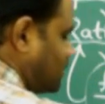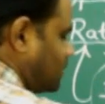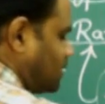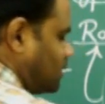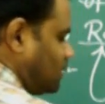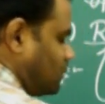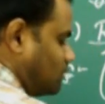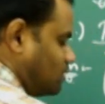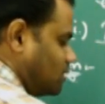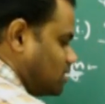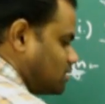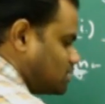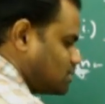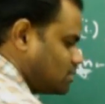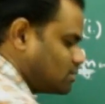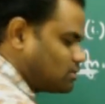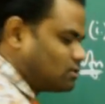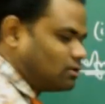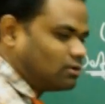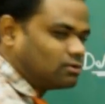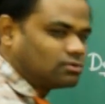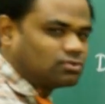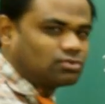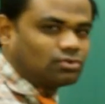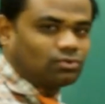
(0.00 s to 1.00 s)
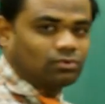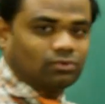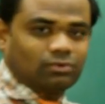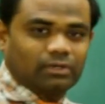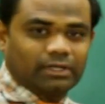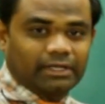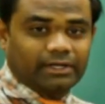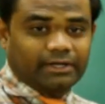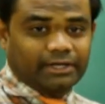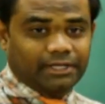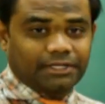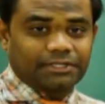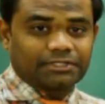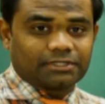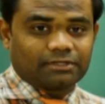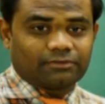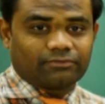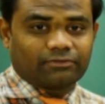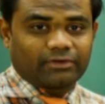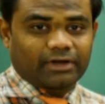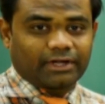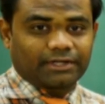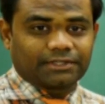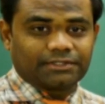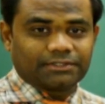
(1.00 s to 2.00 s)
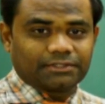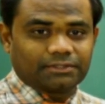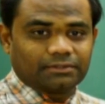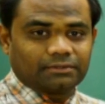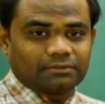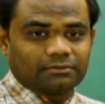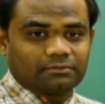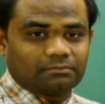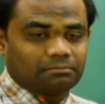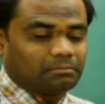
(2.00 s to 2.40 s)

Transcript: But this is also a rational fraction,